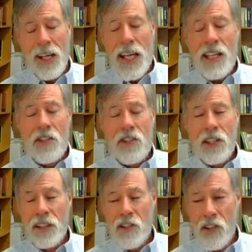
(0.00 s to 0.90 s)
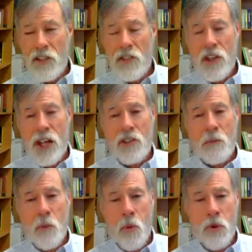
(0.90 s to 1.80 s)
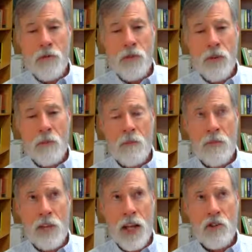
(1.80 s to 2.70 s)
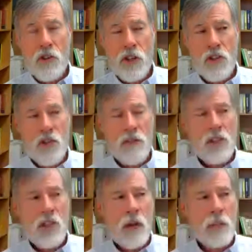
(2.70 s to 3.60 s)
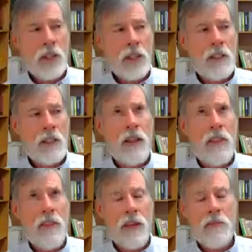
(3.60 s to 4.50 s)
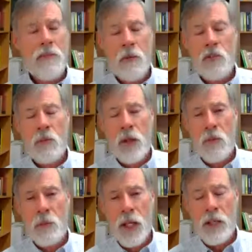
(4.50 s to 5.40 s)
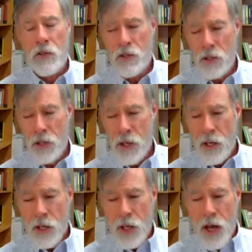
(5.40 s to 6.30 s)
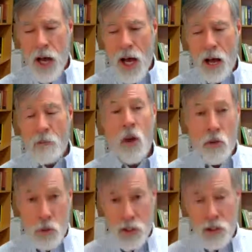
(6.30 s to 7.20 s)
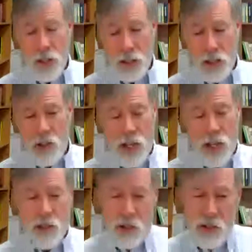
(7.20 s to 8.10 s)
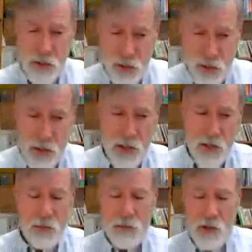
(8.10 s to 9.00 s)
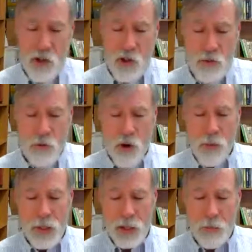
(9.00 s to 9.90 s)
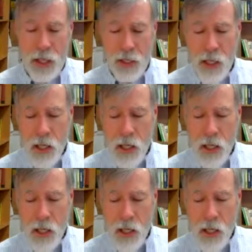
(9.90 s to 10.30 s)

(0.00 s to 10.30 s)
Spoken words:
It still exists. It's got support from Conservancy, I believe, and I think from some other place. No, so it still exists. It's changed form a little bit.